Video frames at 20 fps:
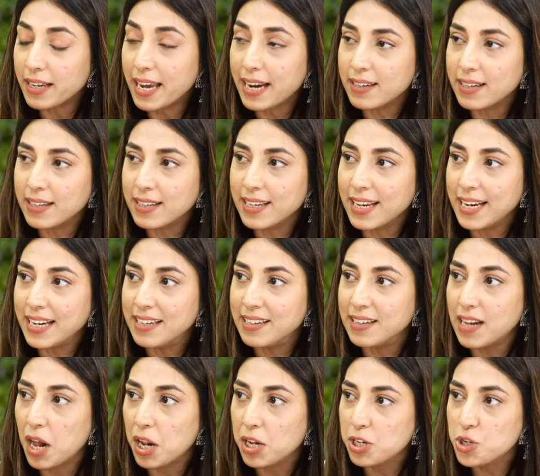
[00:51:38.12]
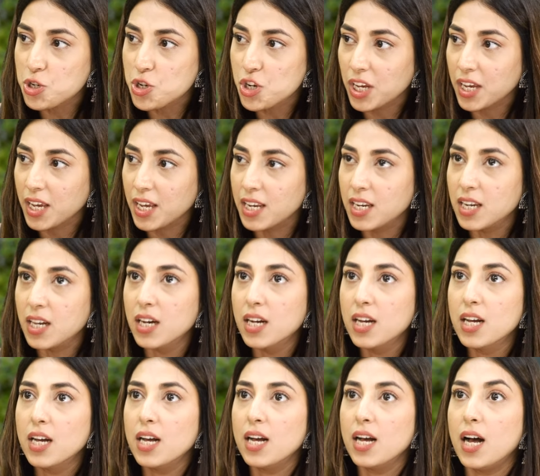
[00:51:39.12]
getting indulged in
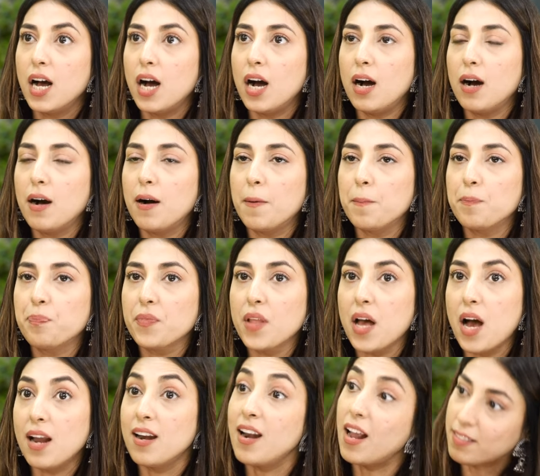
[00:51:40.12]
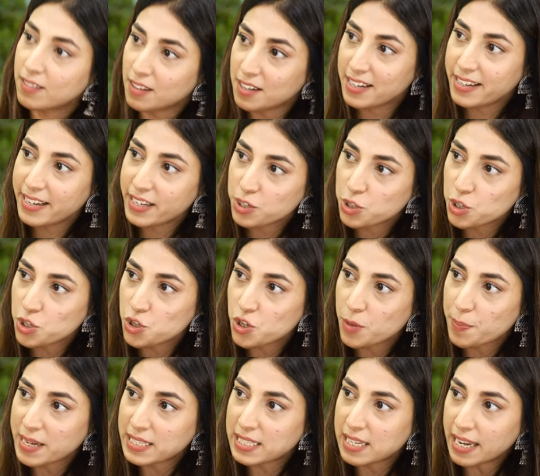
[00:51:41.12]
um, another
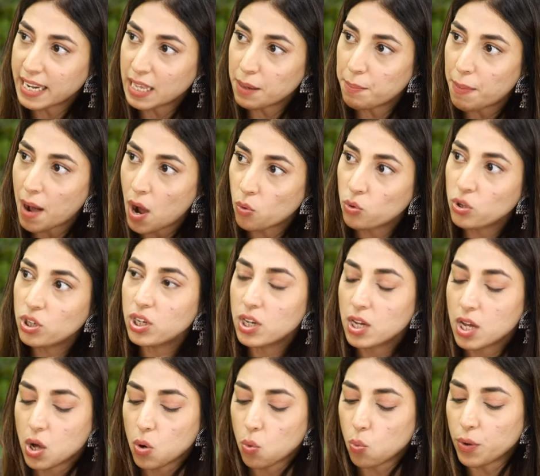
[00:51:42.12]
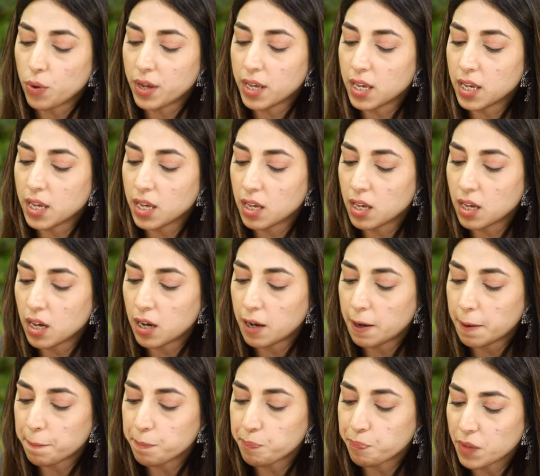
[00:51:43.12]
relationship as a rebound. We,
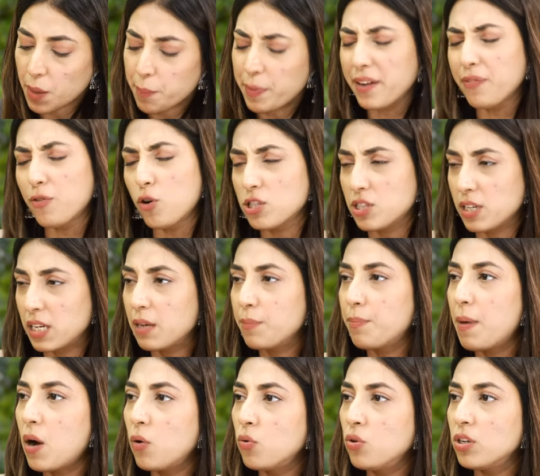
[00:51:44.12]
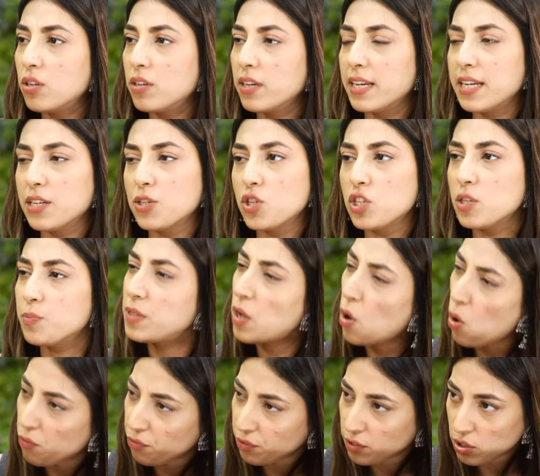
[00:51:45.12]
um, but of course, rebound relationships
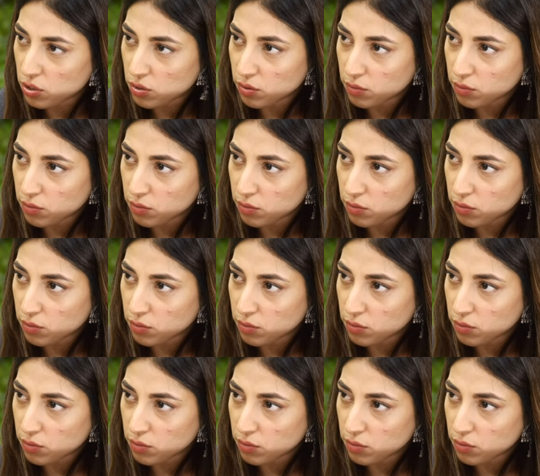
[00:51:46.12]
are often